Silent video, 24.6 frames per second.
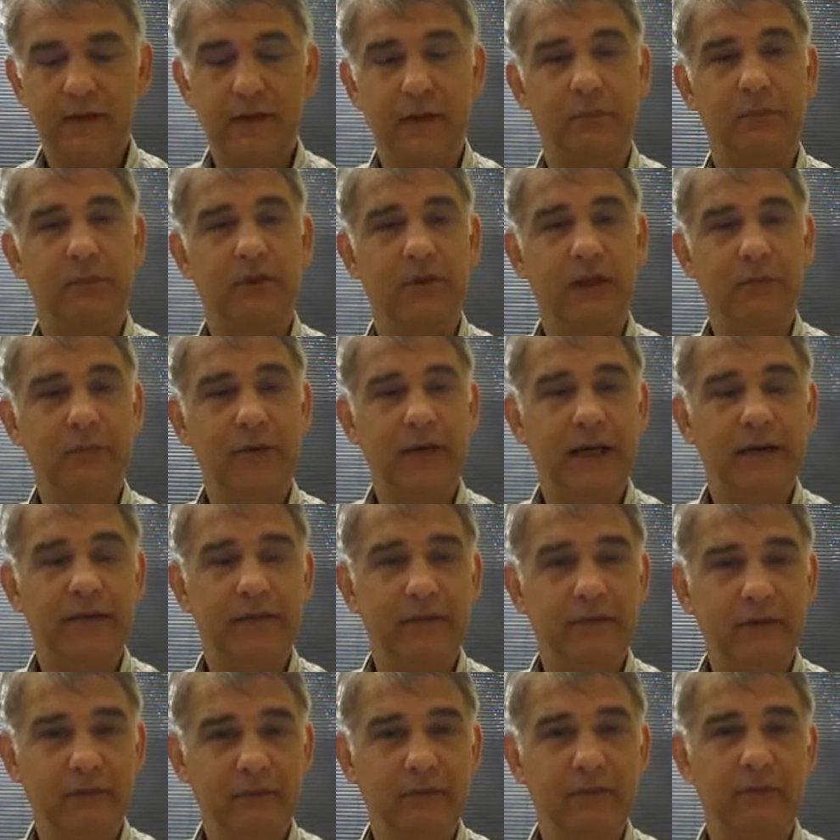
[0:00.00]
The
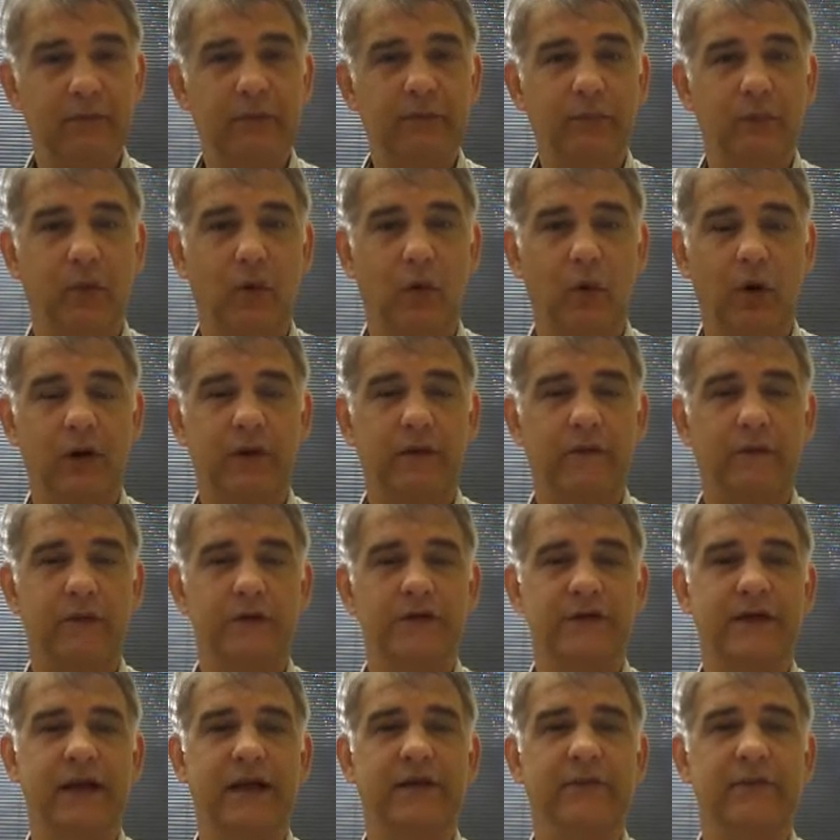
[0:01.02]
preliminary report,
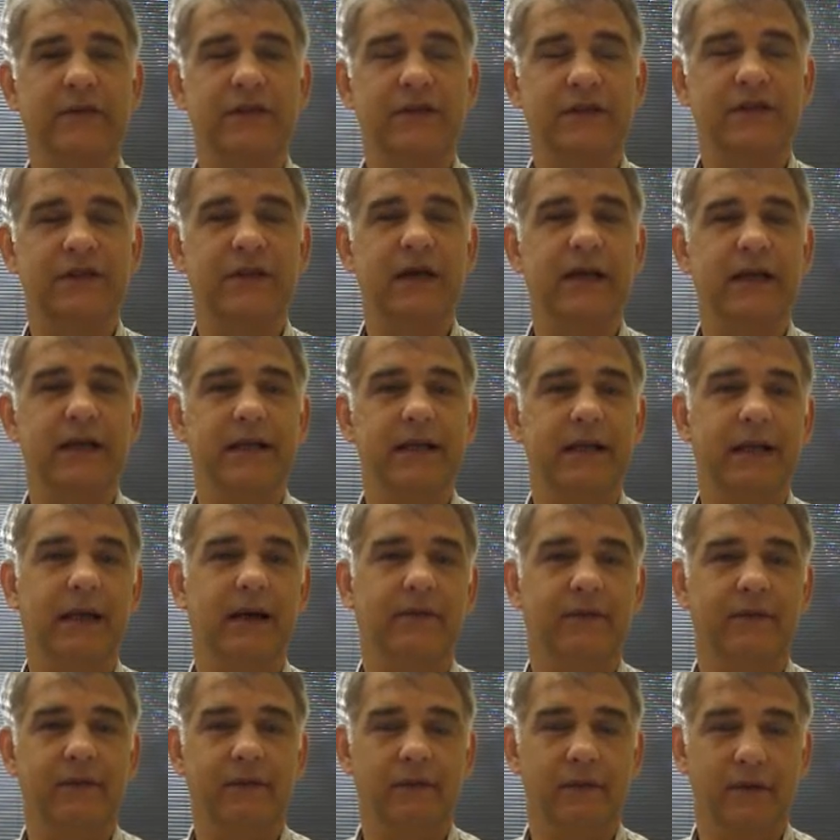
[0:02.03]
which they've been studying
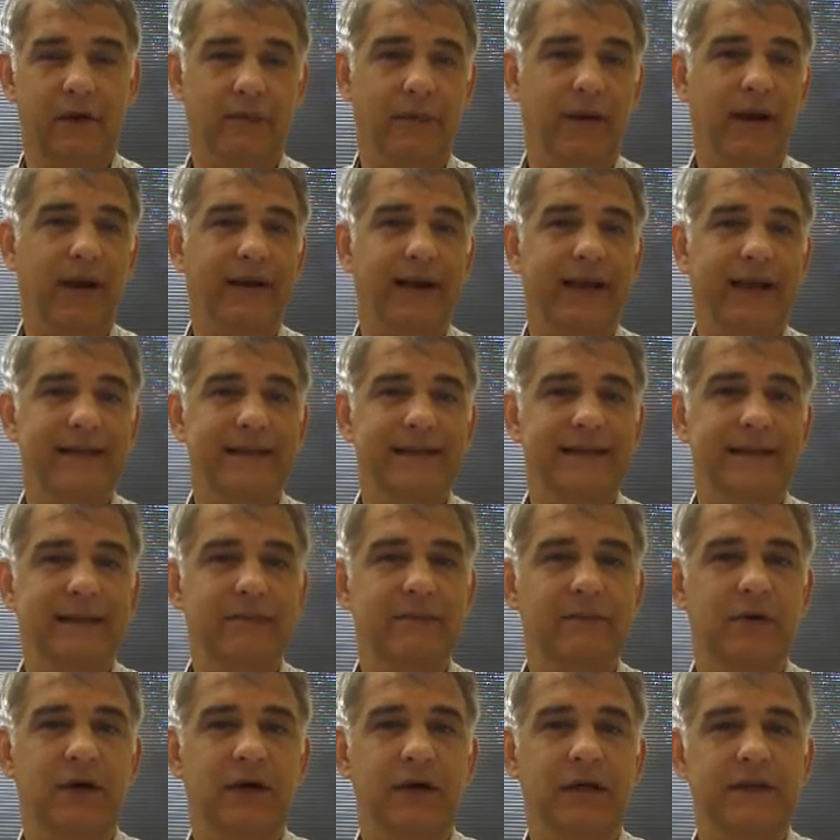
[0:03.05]
now for about
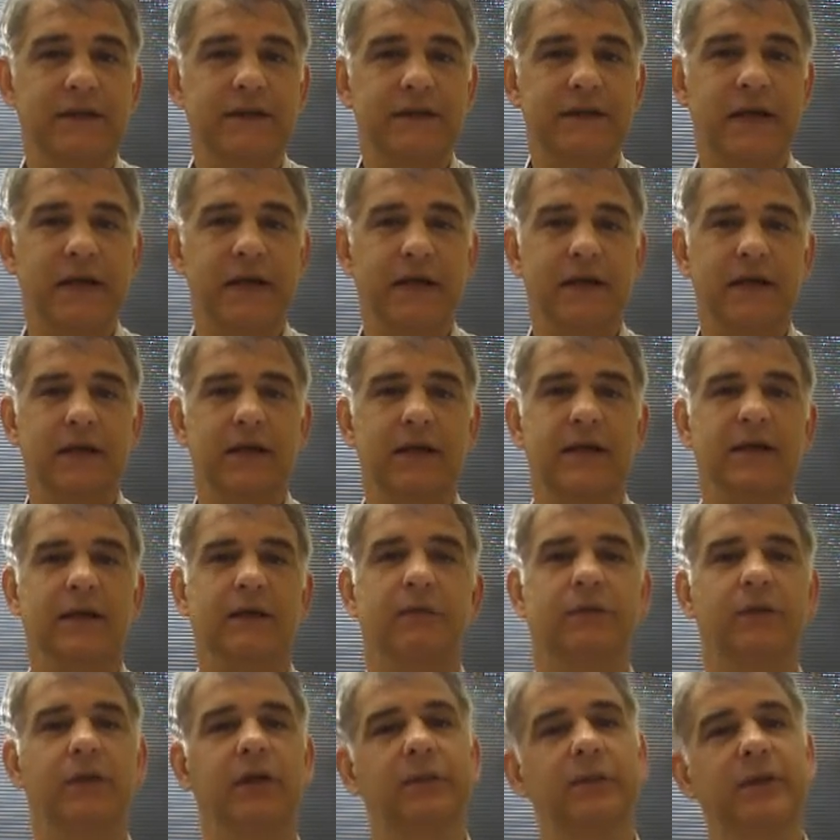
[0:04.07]
18 months,
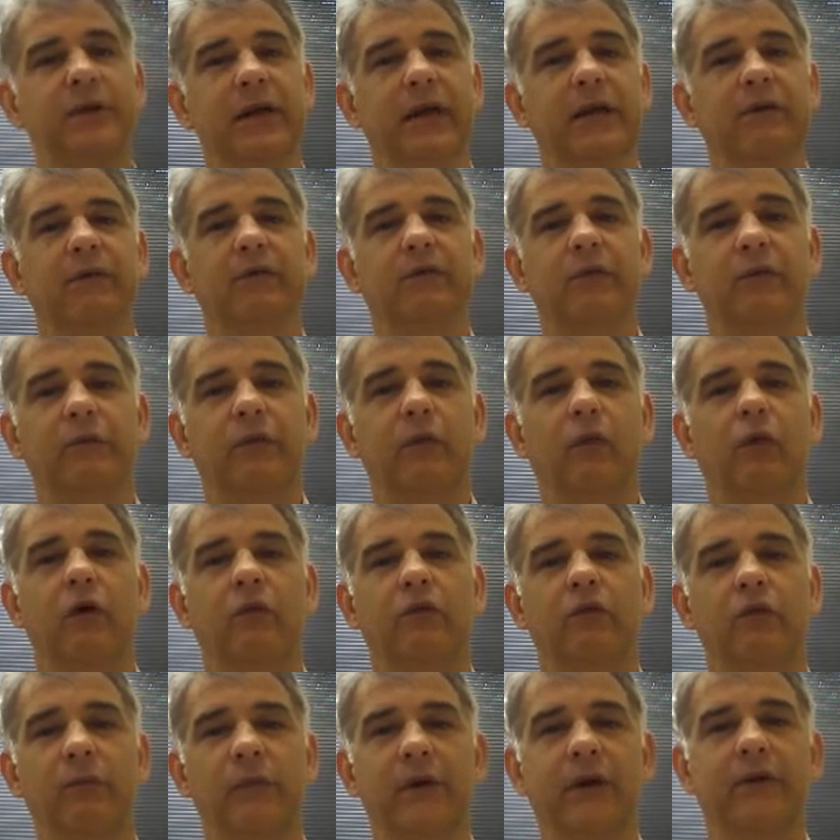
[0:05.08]
the preliminary
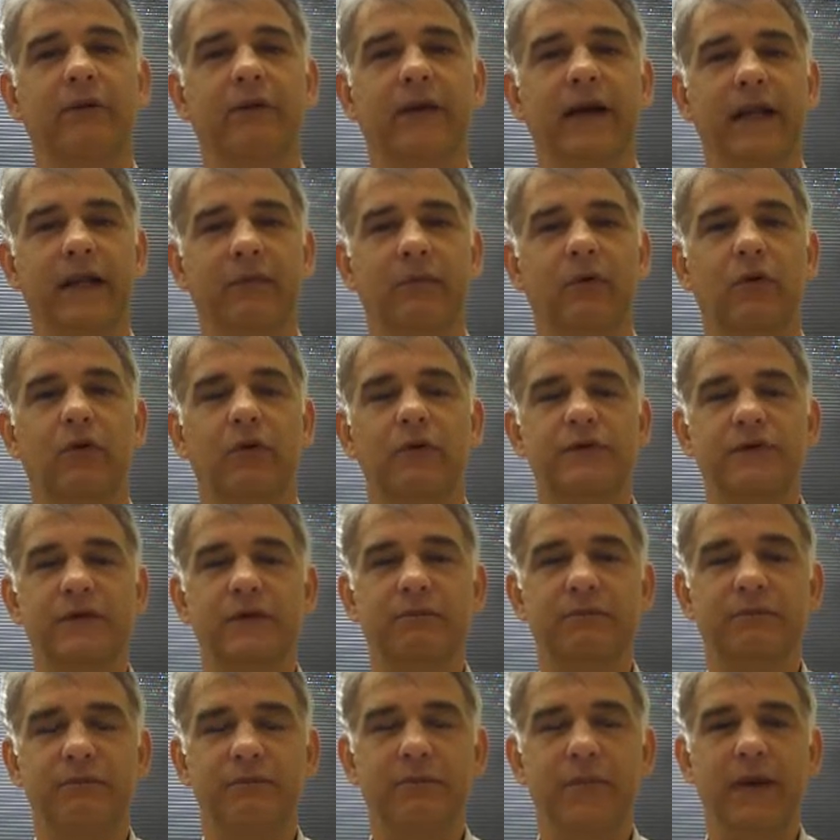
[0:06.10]
report will be available,
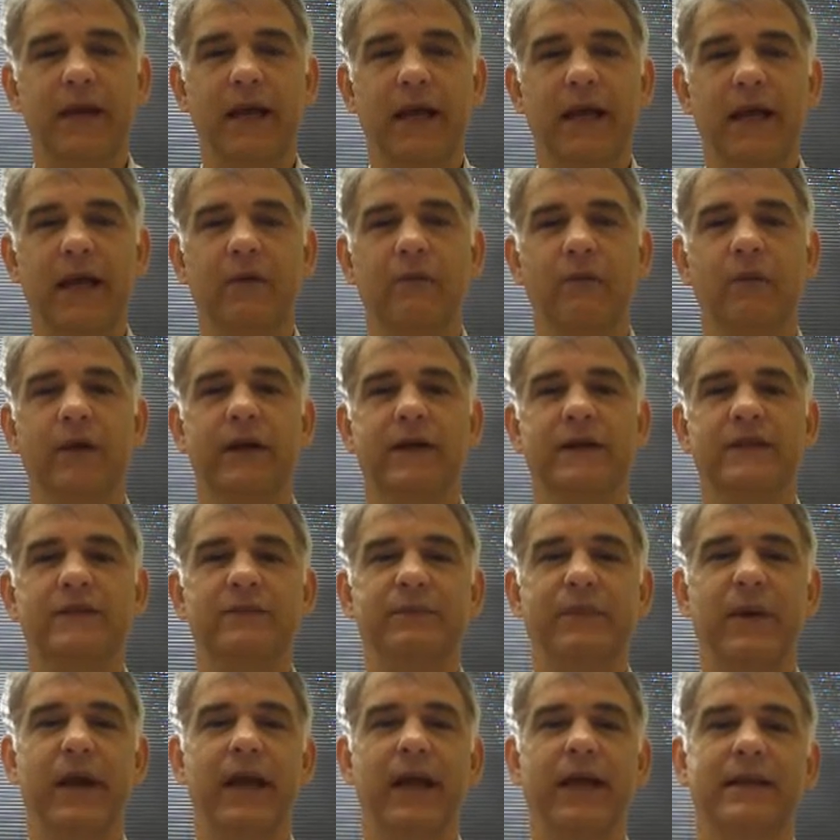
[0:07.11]
we
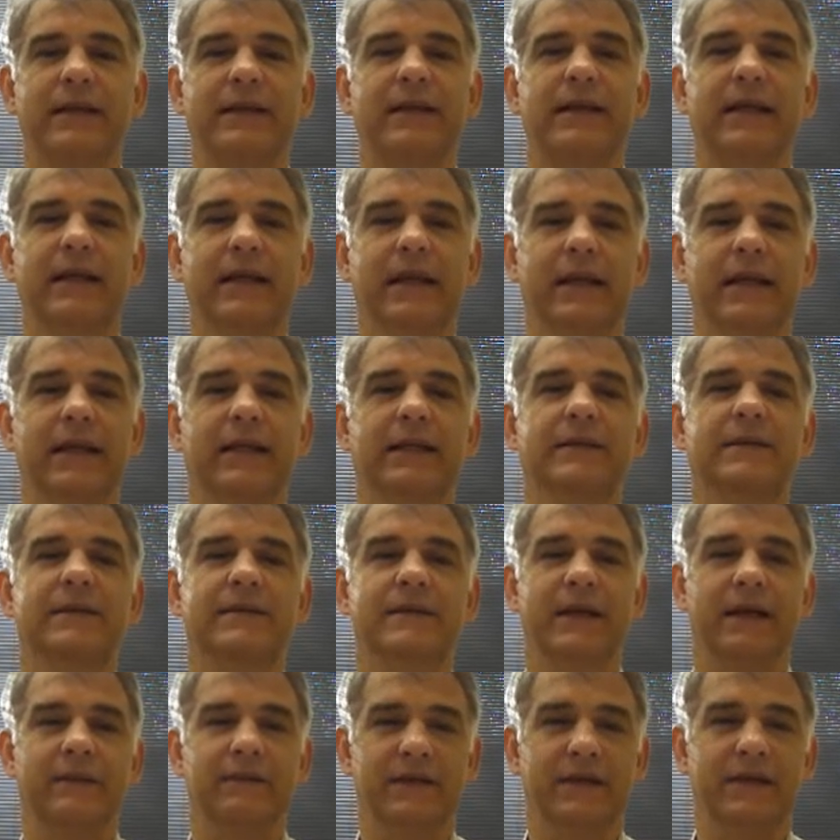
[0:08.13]
expect, in
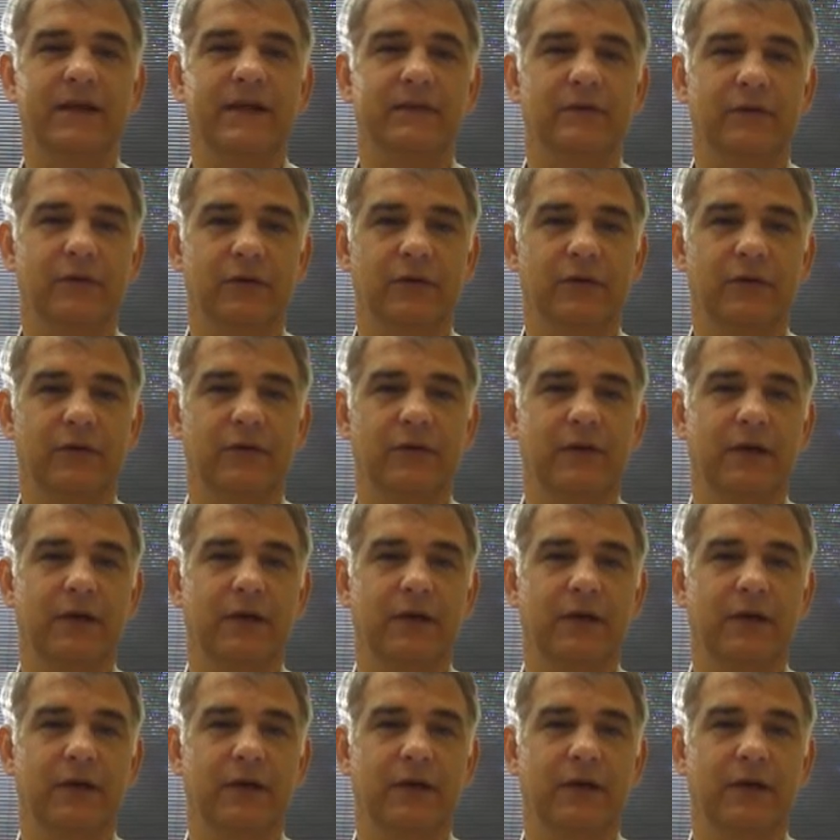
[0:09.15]
September.